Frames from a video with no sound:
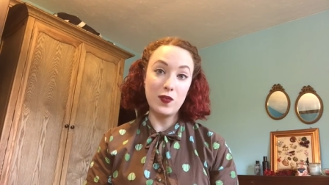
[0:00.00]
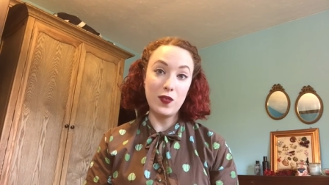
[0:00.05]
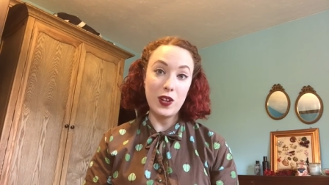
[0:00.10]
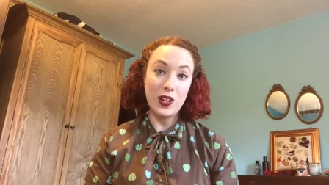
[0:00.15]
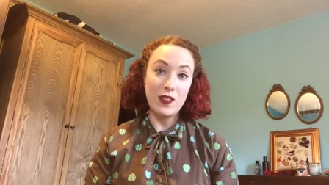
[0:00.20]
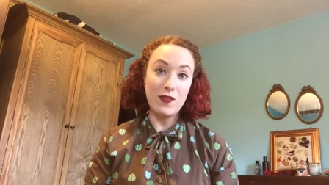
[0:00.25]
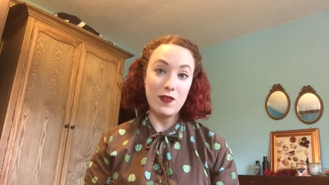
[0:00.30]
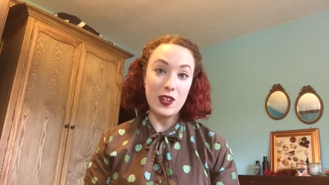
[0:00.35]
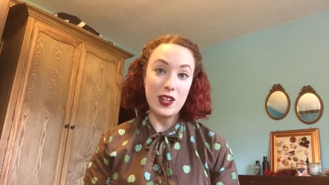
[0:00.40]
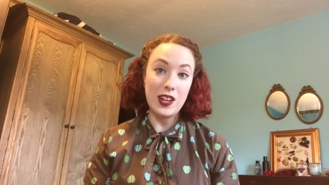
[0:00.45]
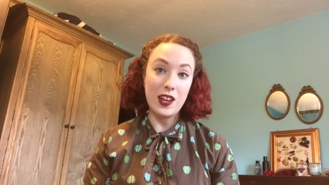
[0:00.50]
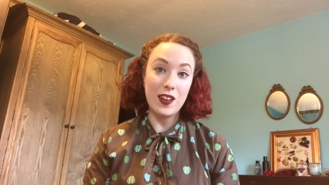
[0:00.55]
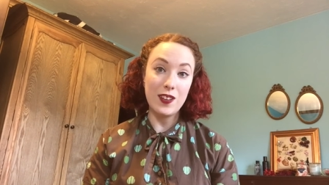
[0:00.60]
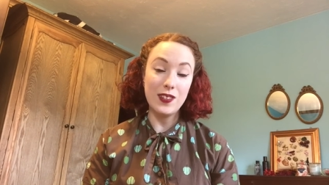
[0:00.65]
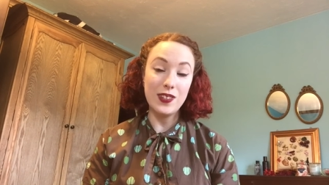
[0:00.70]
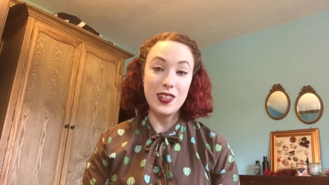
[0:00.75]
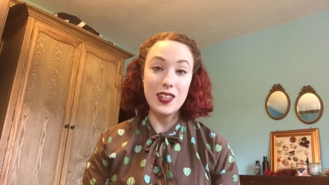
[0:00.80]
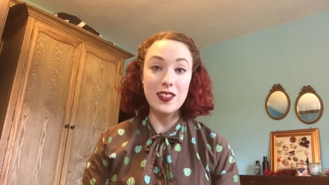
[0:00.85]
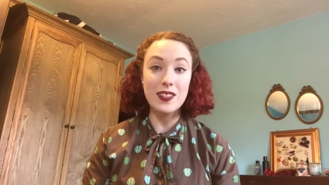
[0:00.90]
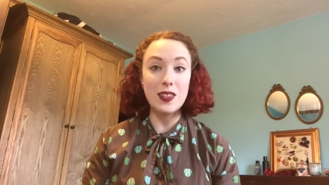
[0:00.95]
funny
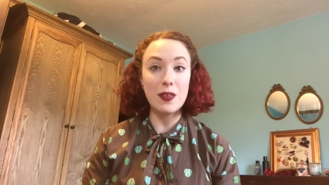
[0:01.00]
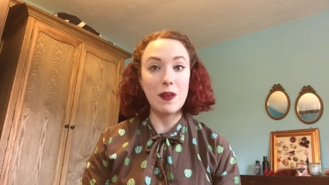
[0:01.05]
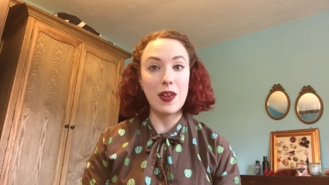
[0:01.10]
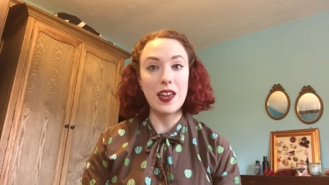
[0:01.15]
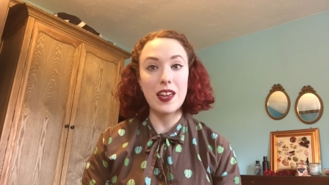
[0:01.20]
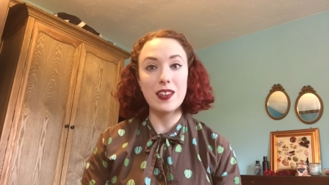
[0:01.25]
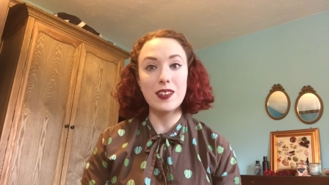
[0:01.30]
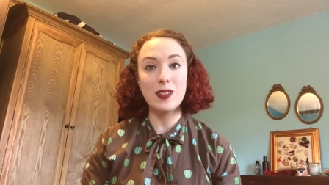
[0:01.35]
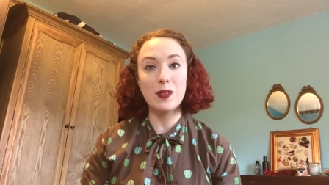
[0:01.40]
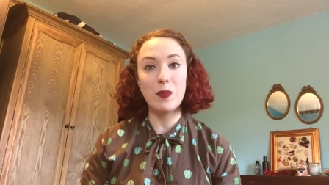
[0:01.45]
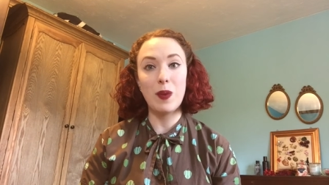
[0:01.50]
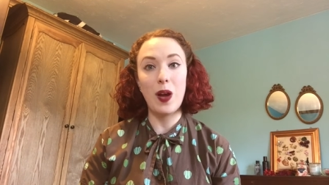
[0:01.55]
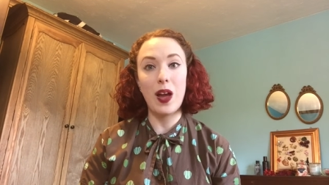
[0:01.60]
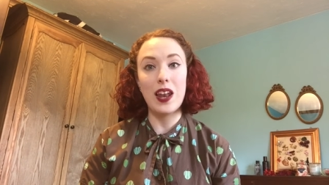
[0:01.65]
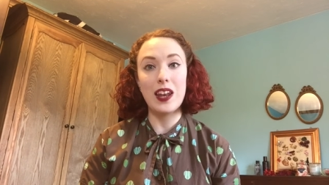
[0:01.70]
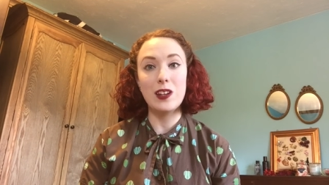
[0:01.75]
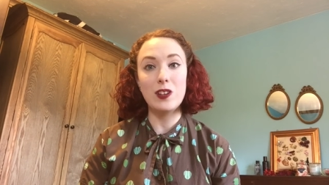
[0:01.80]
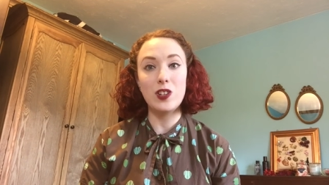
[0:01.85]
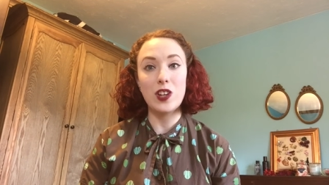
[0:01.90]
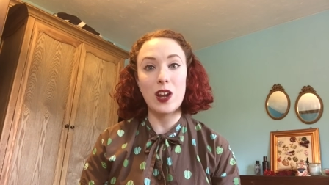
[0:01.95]
videos, things that make us
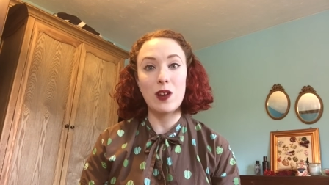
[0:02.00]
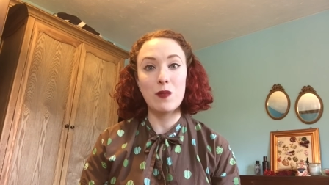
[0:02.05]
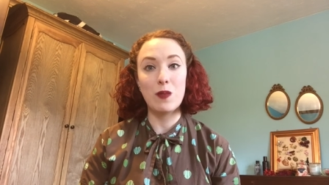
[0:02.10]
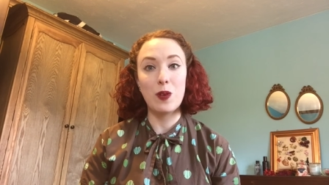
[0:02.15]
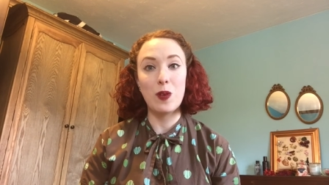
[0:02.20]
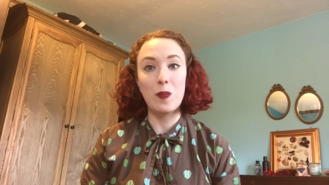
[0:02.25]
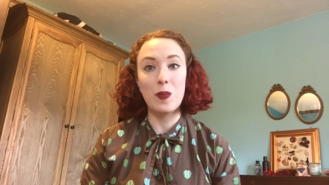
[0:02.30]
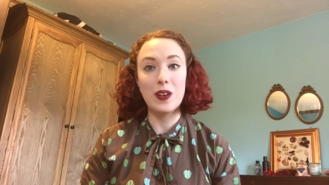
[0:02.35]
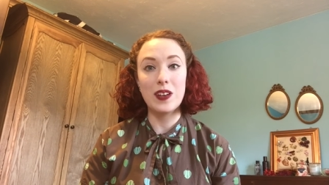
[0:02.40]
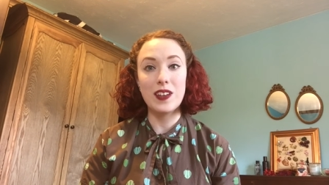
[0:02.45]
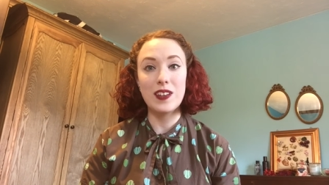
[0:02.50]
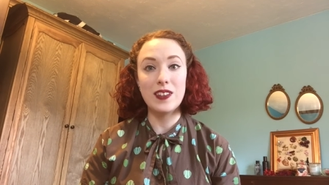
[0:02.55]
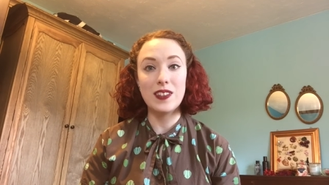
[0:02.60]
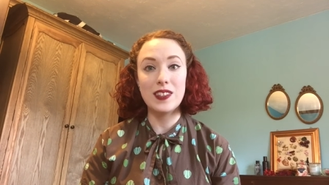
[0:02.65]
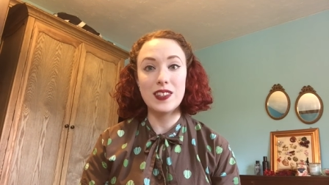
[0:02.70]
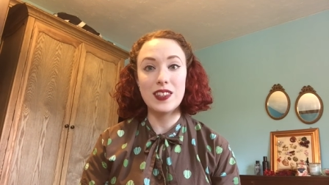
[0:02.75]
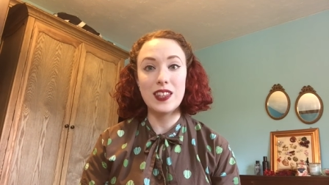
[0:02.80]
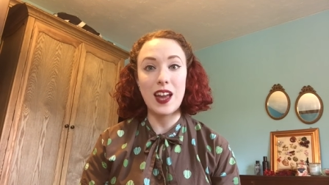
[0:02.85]
smile in general, because